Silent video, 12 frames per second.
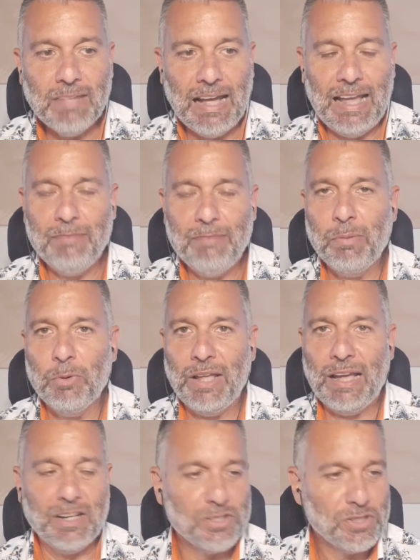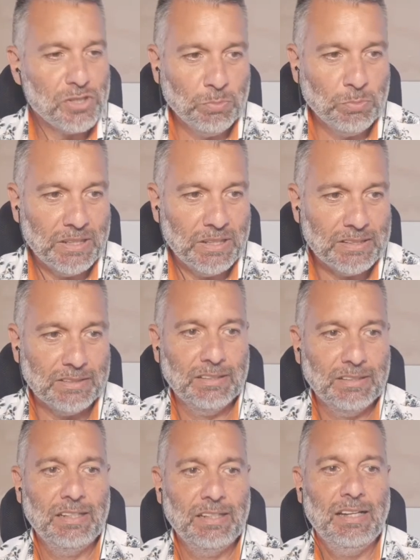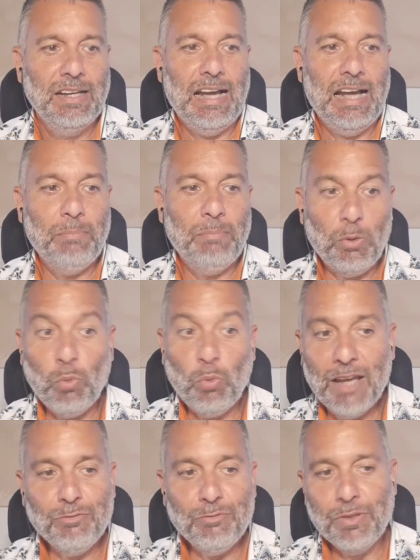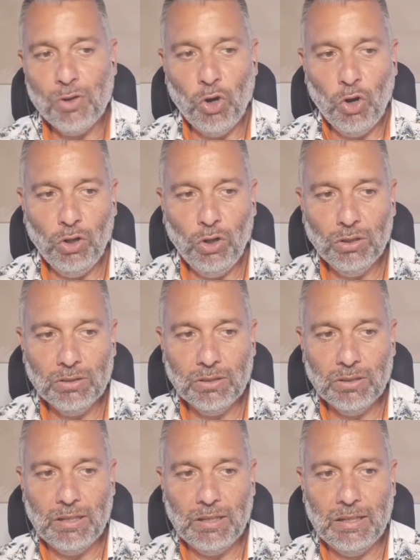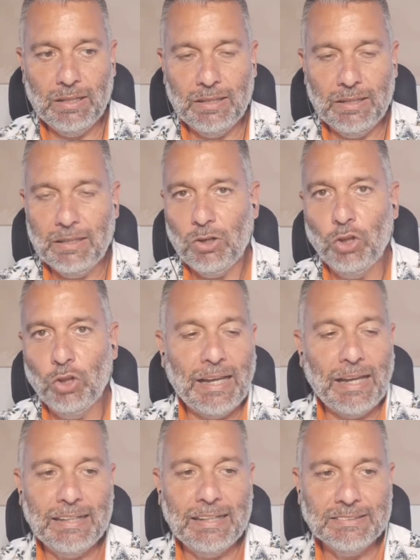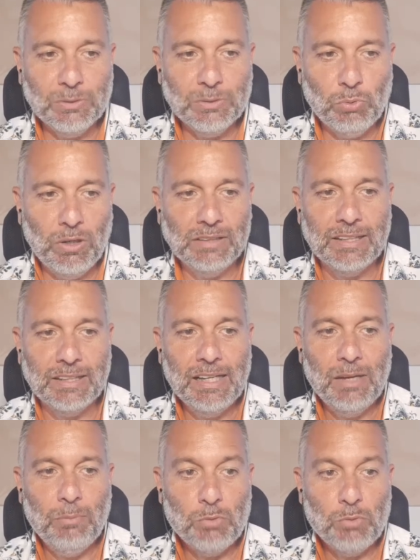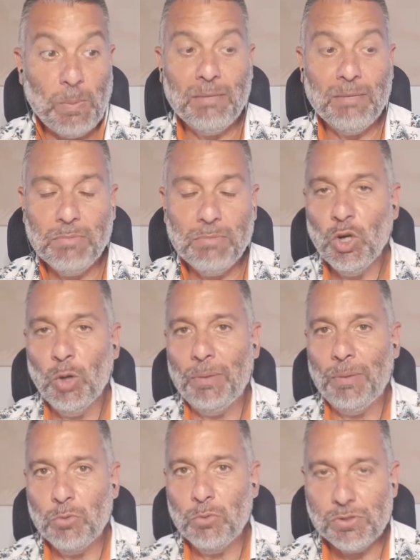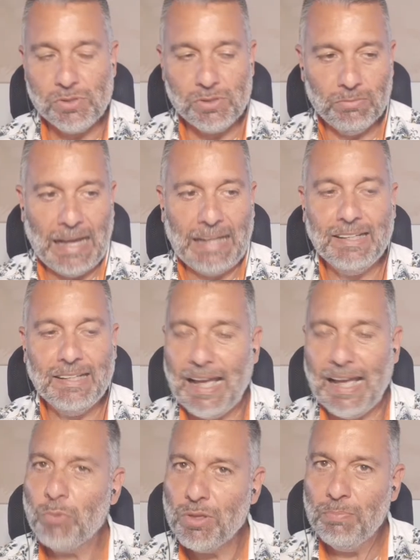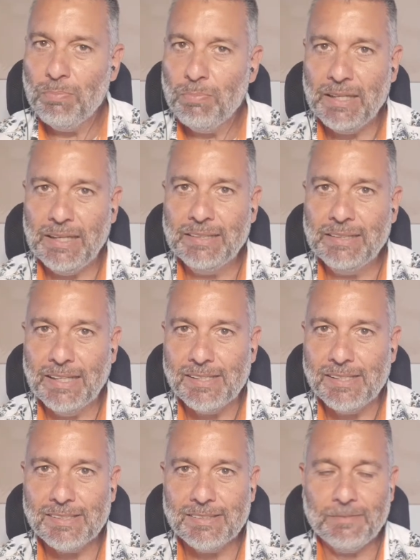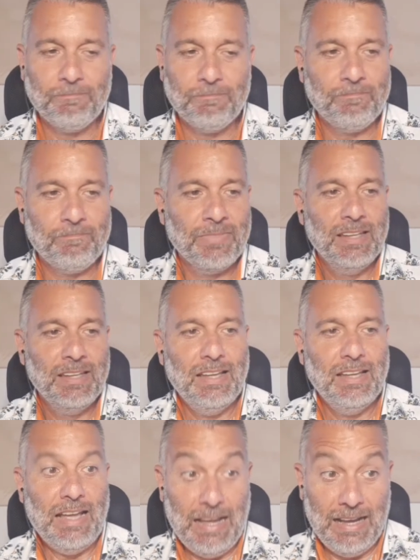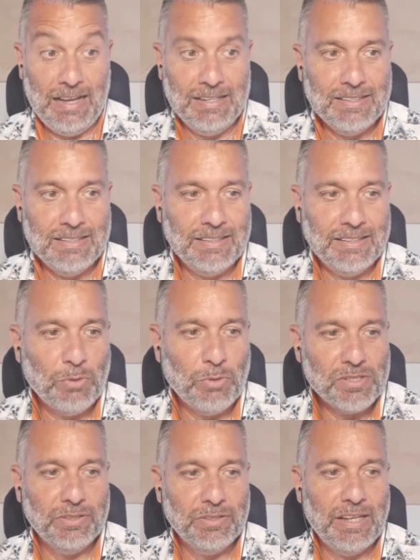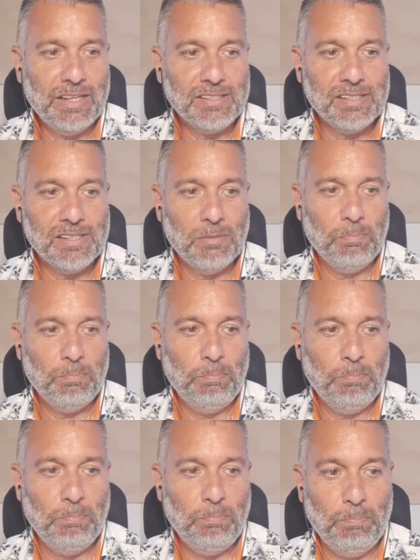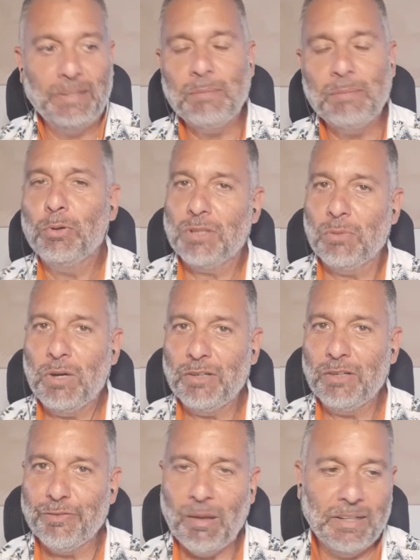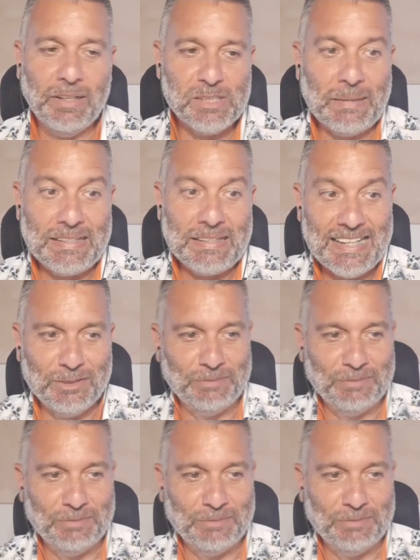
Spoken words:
Everybody had assumed it. And my wife, with all the hurt in the world, was backing me up and was hand in hand with me in this. And the question next is, but the important one of the family is Mateo,